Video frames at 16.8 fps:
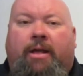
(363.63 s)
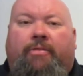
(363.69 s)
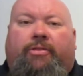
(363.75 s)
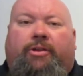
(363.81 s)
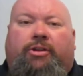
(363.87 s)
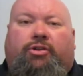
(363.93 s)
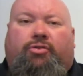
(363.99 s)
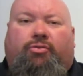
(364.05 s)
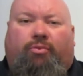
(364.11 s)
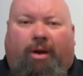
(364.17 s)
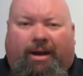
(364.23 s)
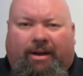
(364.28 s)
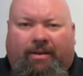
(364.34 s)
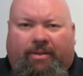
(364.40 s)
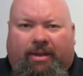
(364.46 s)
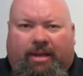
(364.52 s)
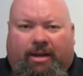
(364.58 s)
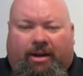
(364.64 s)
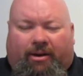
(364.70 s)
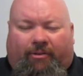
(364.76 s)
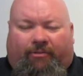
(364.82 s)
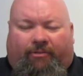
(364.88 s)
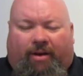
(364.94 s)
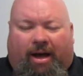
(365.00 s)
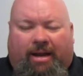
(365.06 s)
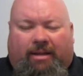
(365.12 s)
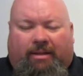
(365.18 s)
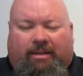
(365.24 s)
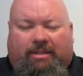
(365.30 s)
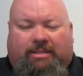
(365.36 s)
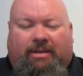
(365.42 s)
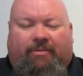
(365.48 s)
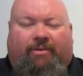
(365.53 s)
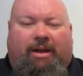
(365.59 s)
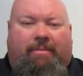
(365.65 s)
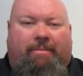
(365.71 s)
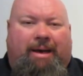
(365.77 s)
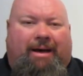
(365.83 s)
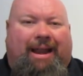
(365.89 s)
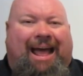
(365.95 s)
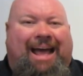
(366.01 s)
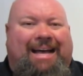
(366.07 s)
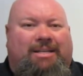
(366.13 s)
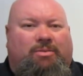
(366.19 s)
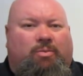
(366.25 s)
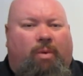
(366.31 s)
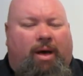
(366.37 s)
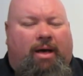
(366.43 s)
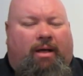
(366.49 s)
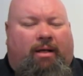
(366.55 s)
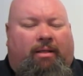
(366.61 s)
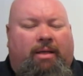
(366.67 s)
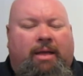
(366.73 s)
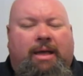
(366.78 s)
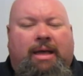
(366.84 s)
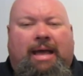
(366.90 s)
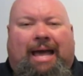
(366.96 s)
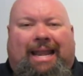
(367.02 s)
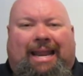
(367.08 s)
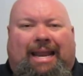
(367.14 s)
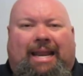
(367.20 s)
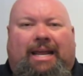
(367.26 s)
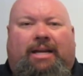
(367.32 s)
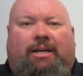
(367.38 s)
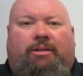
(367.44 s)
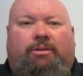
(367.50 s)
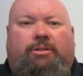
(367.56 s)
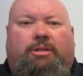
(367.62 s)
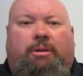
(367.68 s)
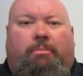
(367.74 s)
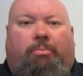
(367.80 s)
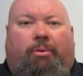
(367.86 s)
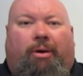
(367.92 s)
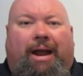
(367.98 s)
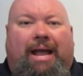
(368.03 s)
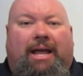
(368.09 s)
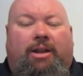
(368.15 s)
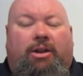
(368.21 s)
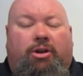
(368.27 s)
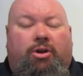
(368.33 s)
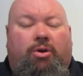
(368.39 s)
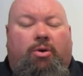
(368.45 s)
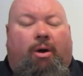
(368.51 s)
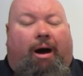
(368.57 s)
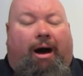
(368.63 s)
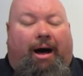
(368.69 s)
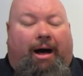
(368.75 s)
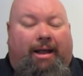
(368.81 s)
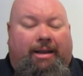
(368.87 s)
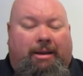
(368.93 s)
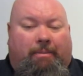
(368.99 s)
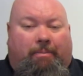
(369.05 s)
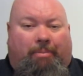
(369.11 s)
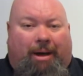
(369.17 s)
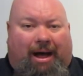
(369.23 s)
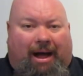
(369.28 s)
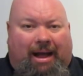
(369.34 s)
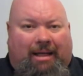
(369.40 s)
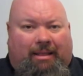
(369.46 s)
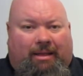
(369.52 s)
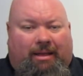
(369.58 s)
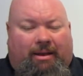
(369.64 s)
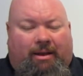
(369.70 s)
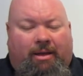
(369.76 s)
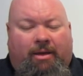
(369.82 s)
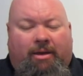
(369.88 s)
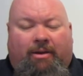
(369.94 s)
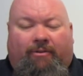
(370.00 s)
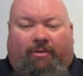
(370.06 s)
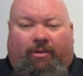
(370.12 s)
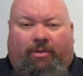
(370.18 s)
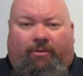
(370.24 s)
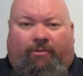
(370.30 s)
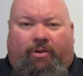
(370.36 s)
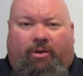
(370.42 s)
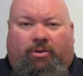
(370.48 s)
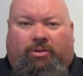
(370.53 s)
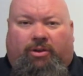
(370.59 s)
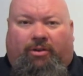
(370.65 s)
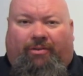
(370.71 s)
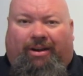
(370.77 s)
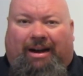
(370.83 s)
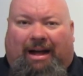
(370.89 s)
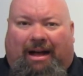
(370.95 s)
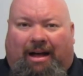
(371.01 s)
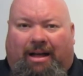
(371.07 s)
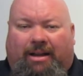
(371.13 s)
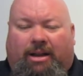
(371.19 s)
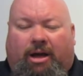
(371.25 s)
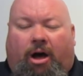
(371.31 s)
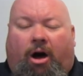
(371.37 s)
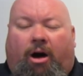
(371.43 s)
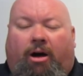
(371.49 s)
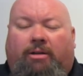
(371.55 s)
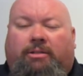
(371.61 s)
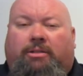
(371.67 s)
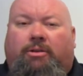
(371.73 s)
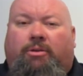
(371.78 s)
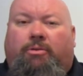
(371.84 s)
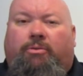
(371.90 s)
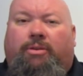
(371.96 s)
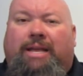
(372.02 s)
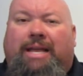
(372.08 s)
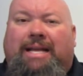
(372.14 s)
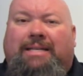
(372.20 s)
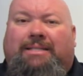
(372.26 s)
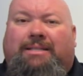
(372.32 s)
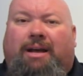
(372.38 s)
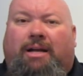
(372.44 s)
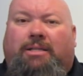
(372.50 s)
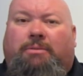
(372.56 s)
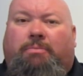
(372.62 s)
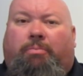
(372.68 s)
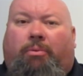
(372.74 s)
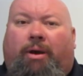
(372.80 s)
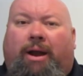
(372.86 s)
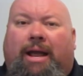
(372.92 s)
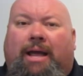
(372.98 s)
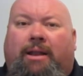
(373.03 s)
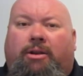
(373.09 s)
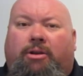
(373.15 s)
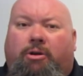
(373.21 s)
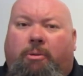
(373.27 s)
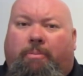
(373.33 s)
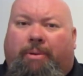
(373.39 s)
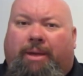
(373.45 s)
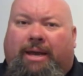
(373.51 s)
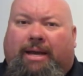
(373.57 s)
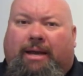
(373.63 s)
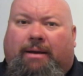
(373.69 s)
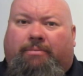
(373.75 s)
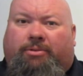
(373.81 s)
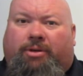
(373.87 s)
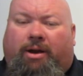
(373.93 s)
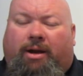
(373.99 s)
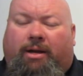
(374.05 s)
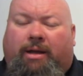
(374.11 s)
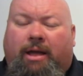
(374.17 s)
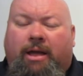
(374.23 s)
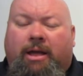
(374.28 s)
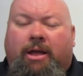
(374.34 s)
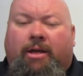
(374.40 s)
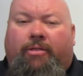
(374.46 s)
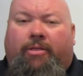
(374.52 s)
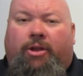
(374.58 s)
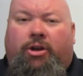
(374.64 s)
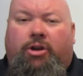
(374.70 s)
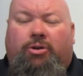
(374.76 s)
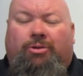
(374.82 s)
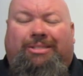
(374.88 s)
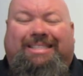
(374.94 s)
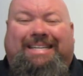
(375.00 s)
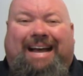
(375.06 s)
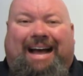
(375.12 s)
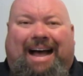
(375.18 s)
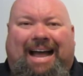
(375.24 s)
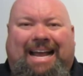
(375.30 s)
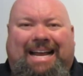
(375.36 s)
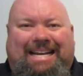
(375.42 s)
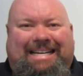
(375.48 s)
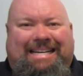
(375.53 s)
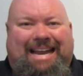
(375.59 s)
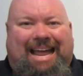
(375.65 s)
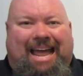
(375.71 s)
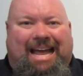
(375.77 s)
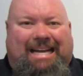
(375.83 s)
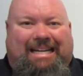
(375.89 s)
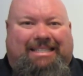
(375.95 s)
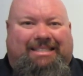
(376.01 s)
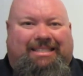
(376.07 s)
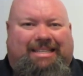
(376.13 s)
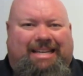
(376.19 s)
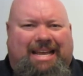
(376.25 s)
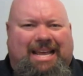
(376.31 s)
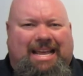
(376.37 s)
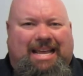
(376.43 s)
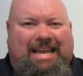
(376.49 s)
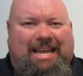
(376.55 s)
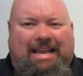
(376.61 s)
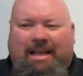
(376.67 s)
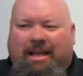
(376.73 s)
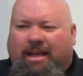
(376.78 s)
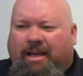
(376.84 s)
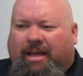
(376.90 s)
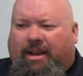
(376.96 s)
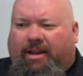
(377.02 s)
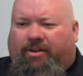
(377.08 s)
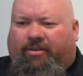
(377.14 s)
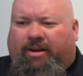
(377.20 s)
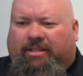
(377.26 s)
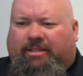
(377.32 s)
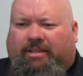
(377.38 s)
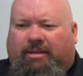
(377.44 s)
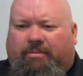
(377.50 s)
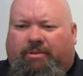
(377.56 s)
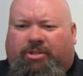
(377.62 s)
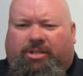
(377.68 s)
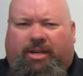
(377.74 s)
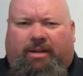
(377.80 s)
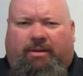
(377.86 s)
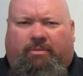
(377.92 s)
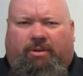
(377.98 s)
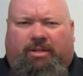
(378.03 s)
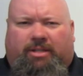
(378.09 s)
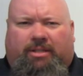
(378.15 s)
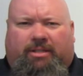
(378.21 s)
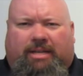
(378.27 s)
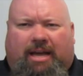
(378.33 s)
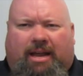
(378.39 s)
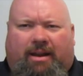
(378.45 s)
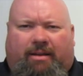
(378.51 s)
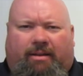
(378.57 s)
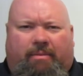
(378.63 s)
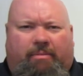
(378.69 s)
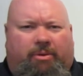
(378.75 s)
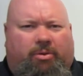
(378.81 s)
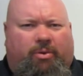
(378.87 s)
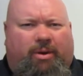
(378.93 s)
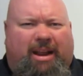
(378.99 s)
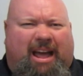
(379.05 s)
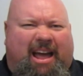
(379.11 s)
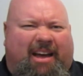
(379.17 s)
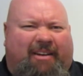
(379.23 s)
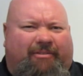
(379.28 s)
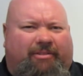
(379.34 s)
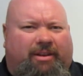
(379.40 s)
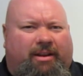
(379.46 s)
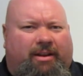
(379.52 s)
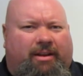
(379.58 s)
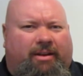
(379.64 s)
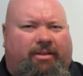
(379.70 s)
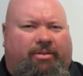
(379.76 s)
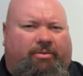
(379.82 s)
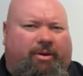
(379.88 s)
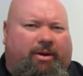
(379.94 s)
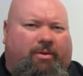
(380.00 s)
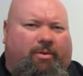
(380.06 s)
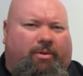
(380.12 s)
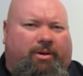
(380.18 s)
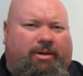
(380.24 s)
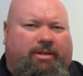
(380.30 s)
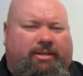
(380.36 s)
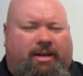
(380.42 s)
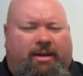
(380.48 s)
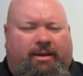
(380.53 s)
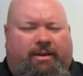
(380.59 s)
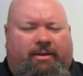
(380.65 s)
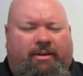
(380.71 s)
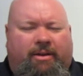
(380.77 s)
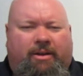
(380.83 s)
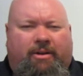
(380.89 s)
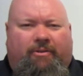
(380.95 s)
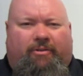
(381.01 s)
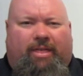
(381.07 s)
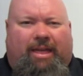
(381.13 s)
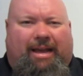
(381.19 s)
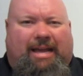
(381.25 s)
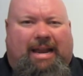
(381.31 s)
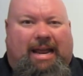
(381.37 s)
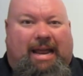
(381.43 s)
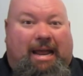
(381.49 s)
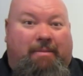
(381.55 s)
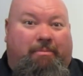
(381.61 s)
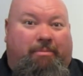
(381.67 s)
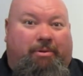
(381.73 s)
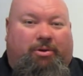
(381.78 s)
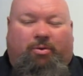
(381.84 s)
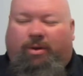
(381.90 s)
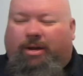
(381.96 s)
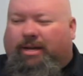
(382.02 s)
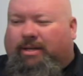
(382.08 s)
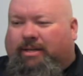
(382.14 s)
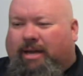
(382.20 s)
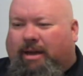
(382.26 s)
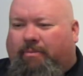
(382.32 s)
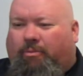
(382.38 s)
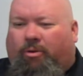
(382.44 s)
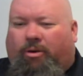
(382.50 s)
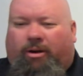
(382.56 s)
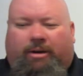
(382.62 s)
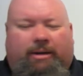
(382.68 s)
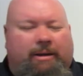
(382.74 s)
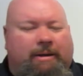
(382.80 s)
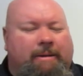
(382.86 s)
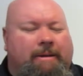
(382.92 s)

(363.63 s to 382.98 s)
The Truck of the Year finalists have come out as well, and it includes the brand new Honda Pilot from the folks over at Honda, also Nissan's brand new pickup truck, the new Titan XD, an interesting machine which is kind of in between a half ton and a three-quarter ton for that kind of in-between type work.